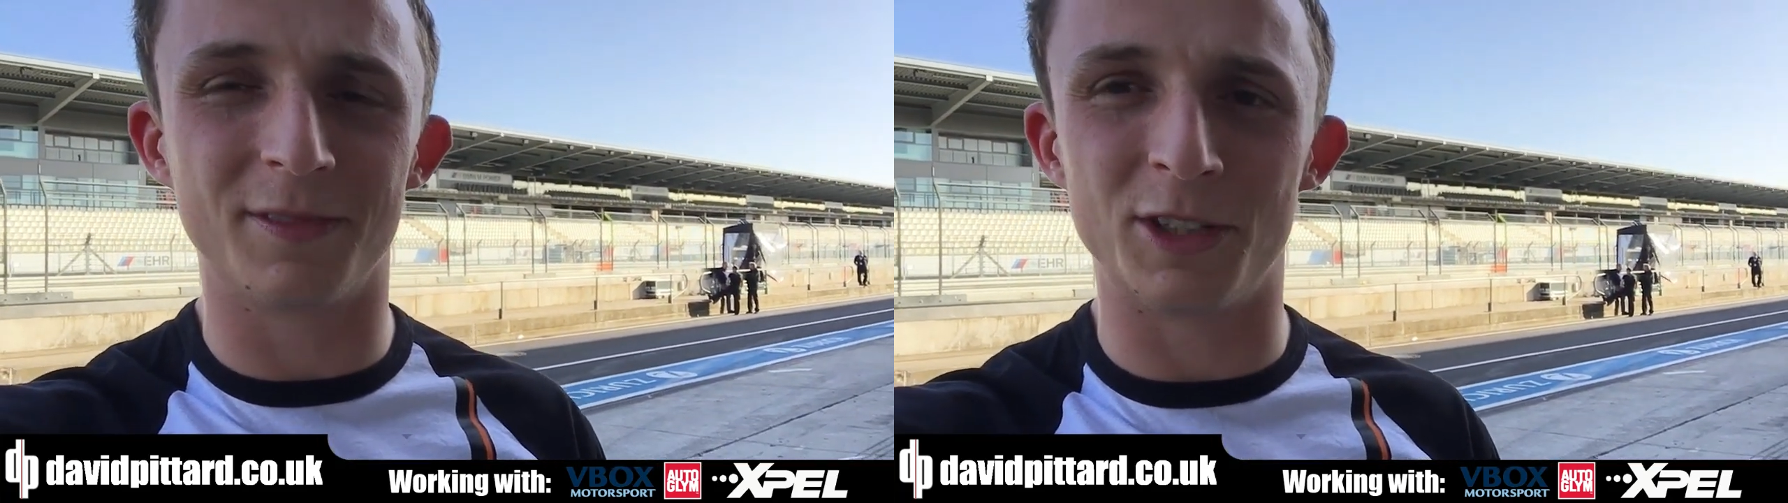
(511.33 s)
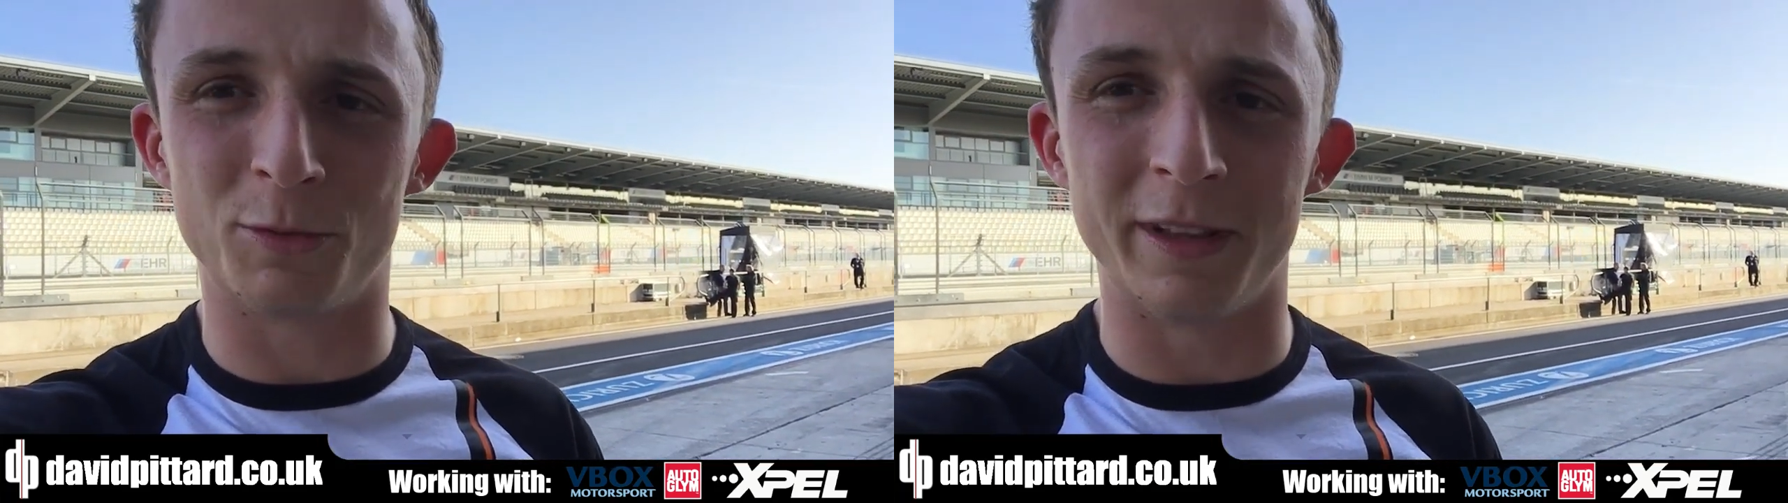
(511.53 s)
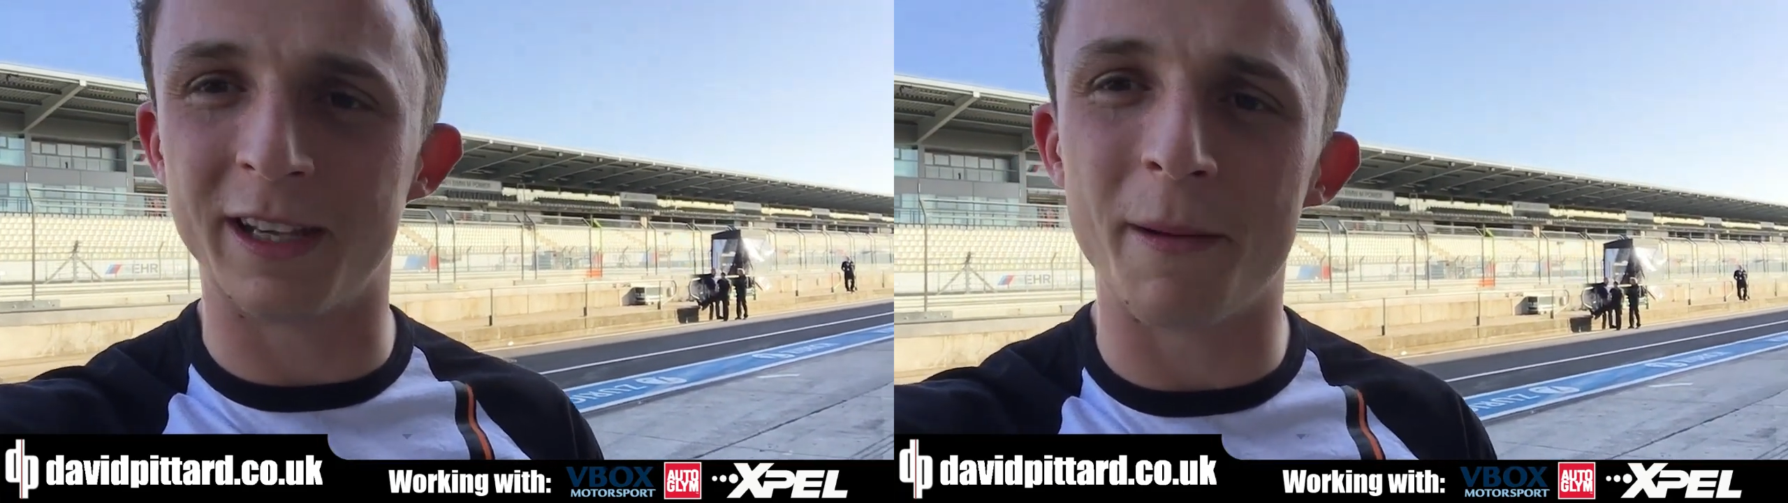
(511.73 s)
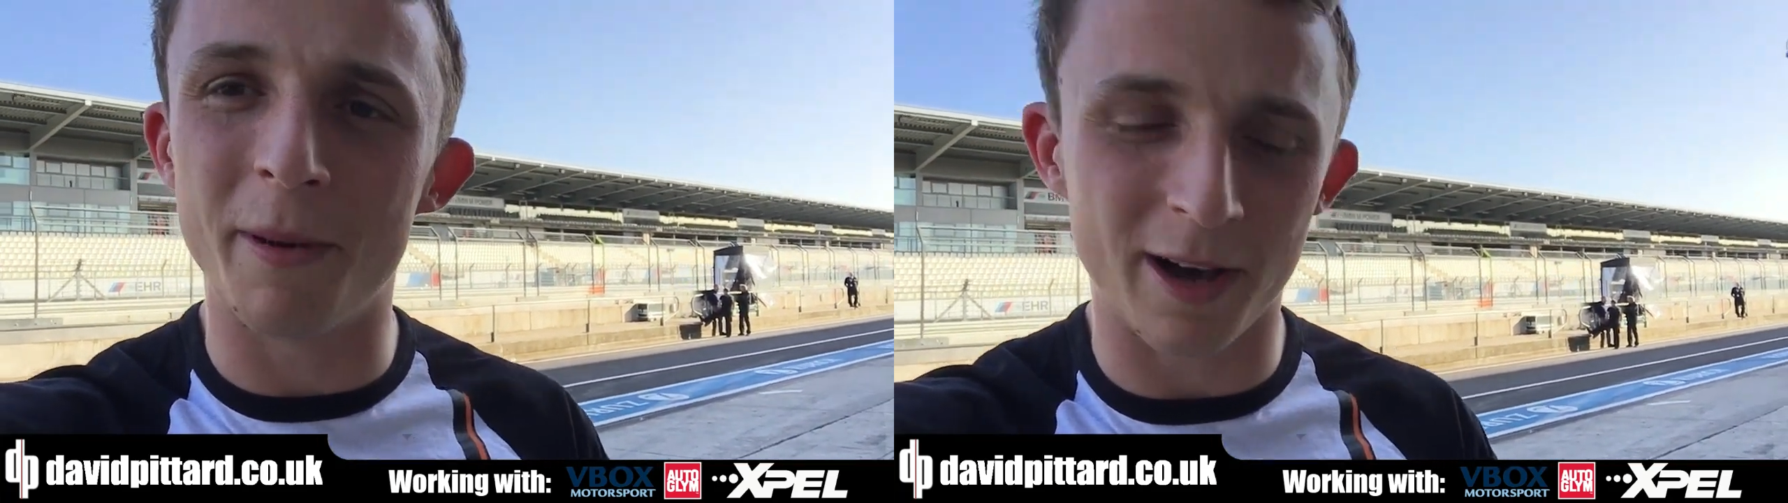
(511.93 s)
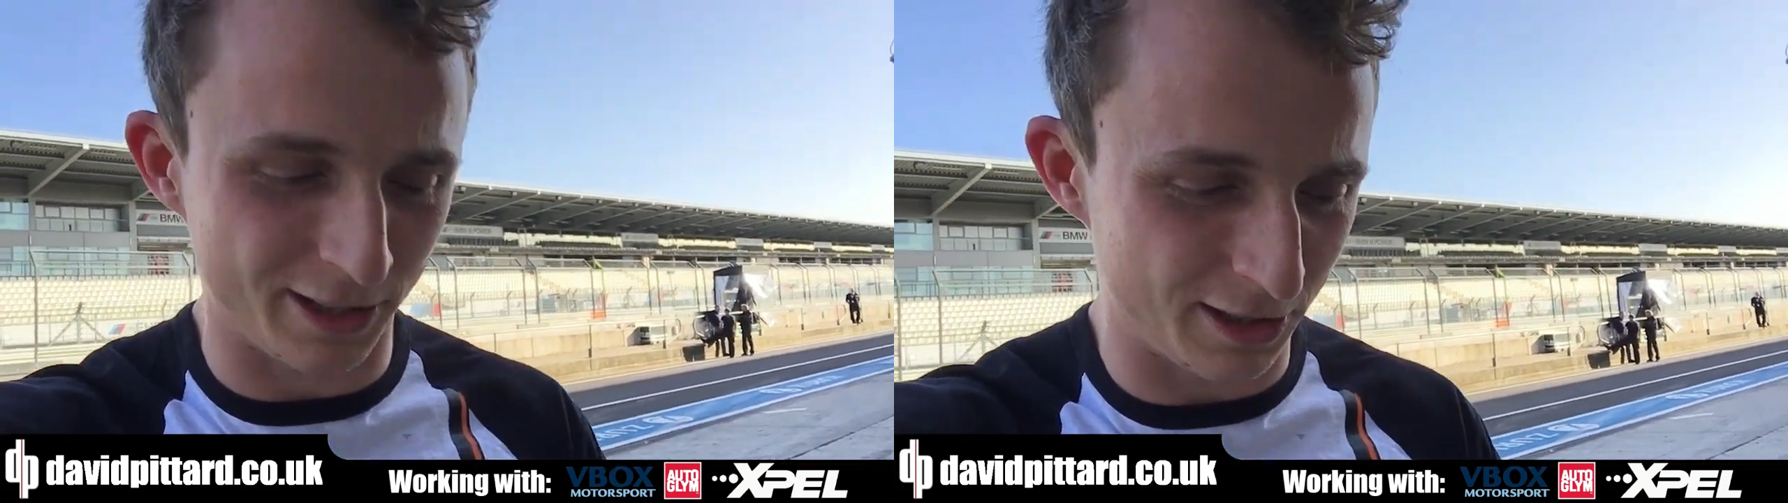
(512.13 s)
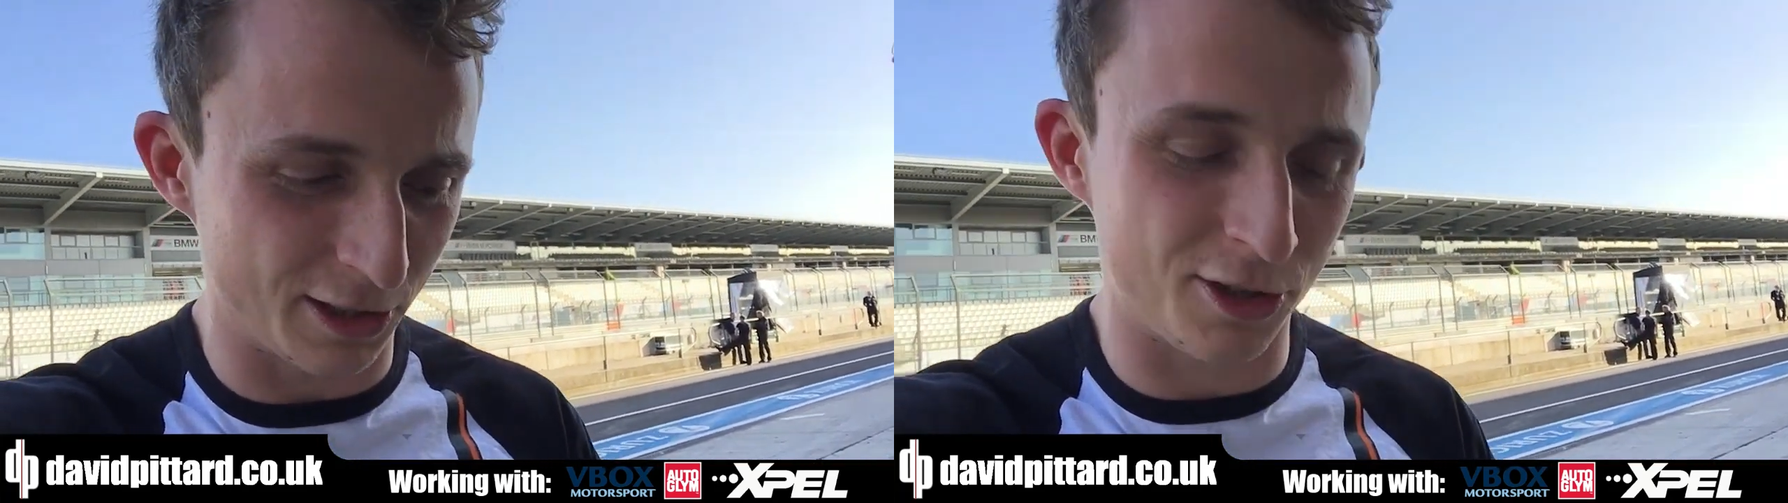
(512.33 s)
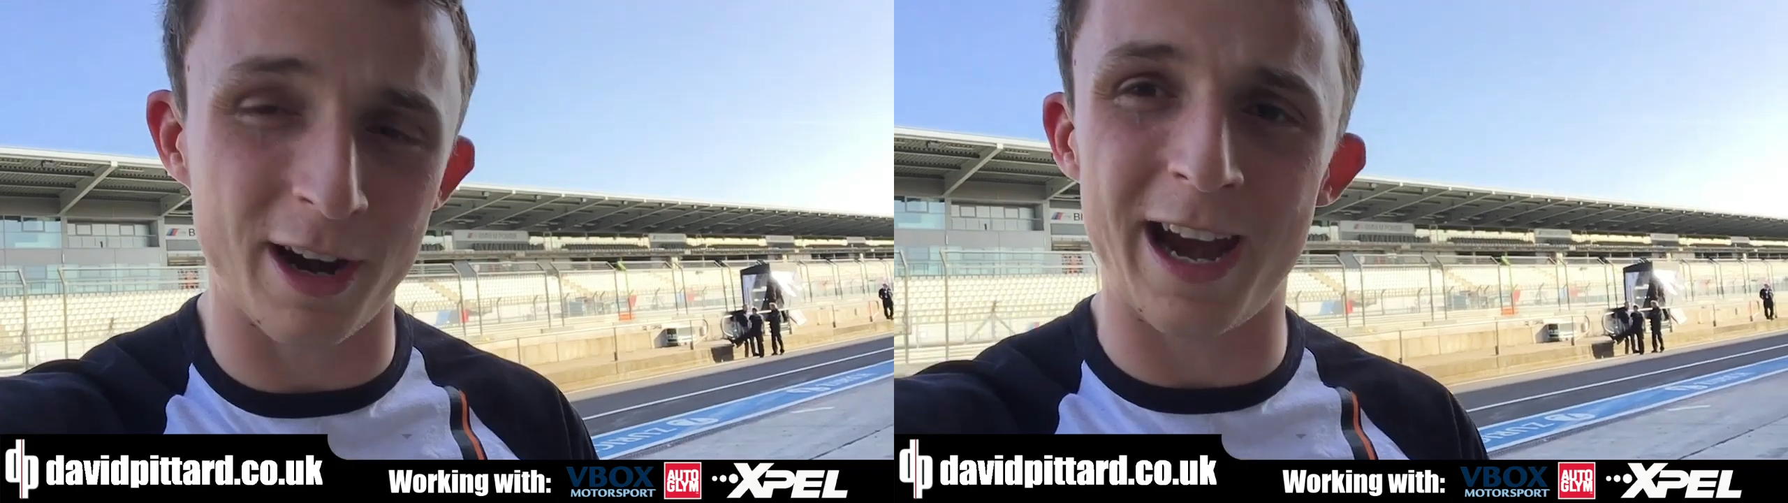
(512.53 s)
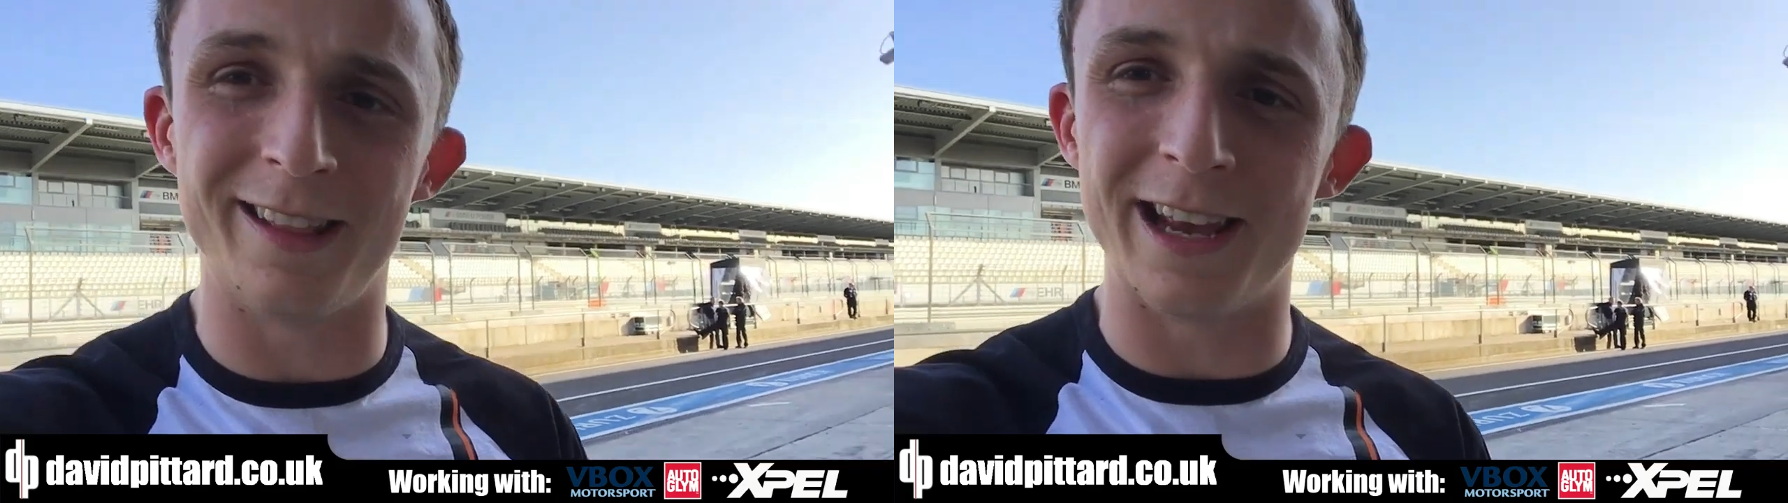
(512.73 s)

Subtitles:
Just when they come past in a train,